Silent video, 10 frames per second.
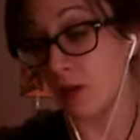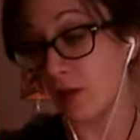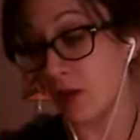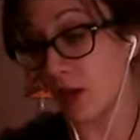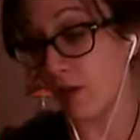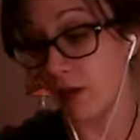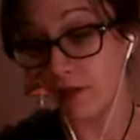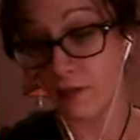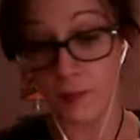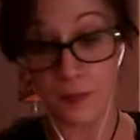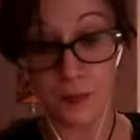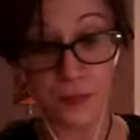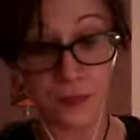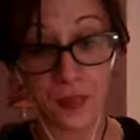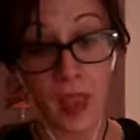with an Aries.
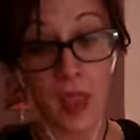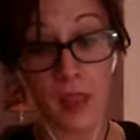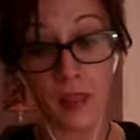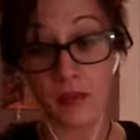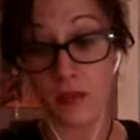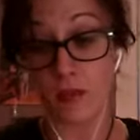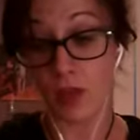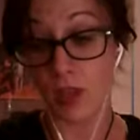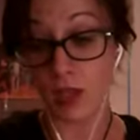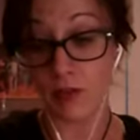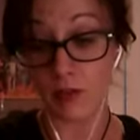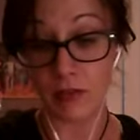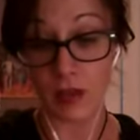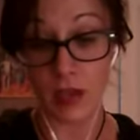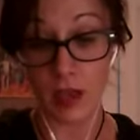This is really
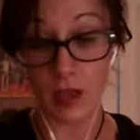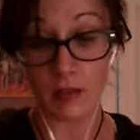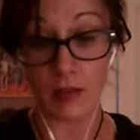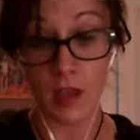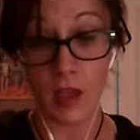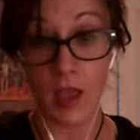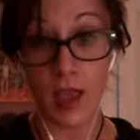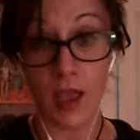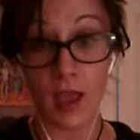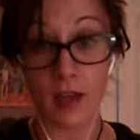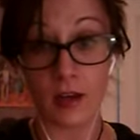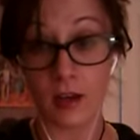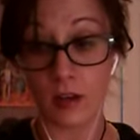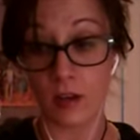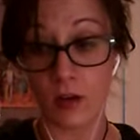interesting, guys. And,
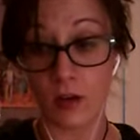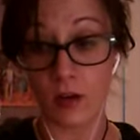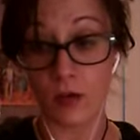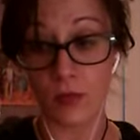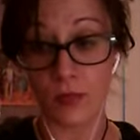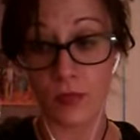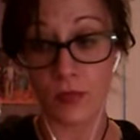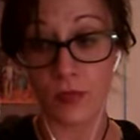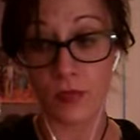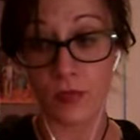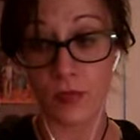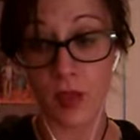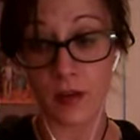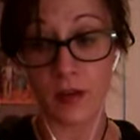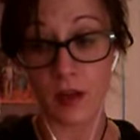you know,
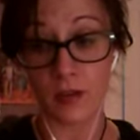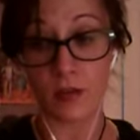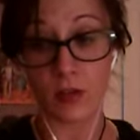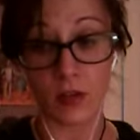it does look